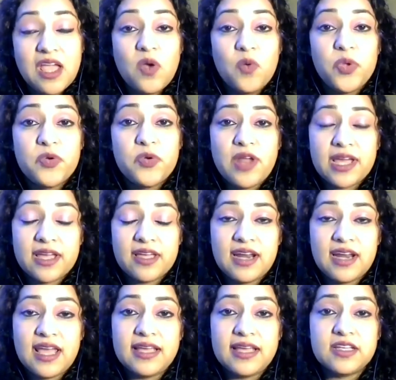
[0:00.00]
We
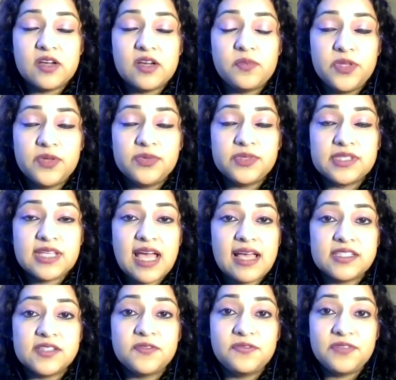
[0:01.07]
recognize abuse
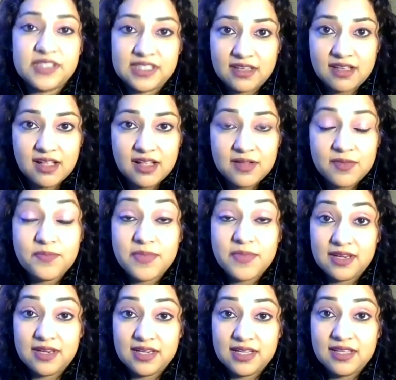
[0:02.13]
as physical
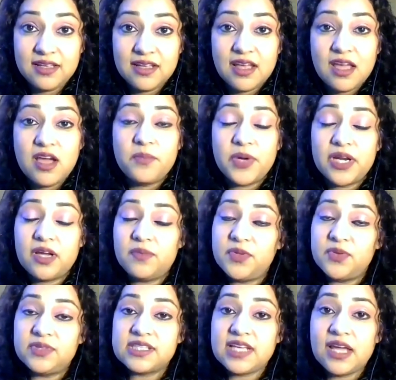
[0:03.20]
mainly, but
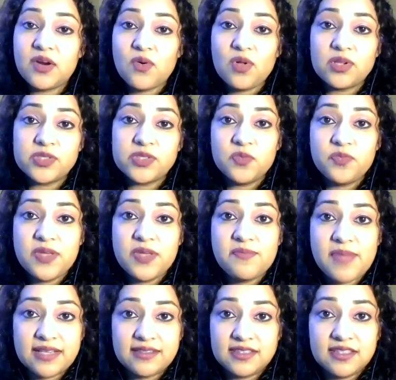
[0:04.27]
abuse can also be
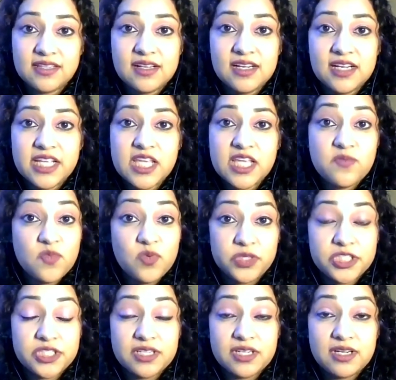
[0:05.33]
mental,
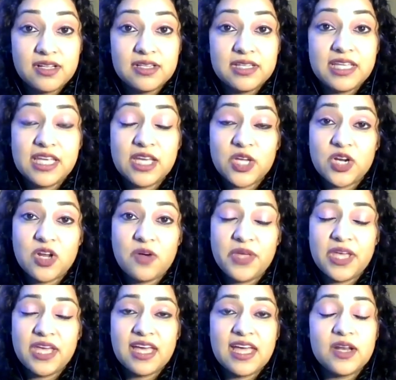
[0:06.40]
emotional,
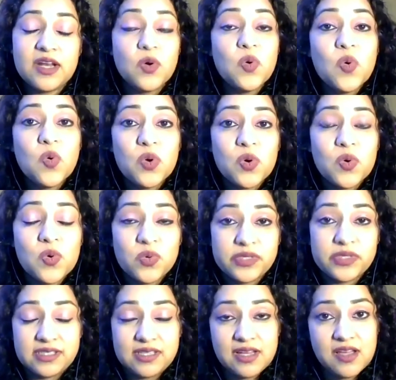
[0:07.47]
economic, and a whole
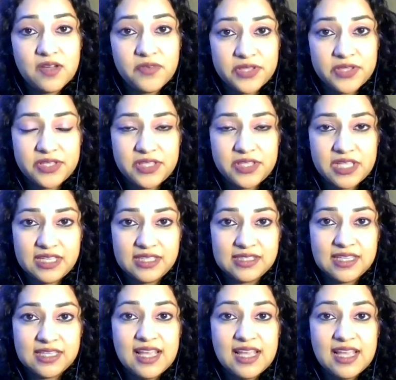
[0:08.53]
host of other things.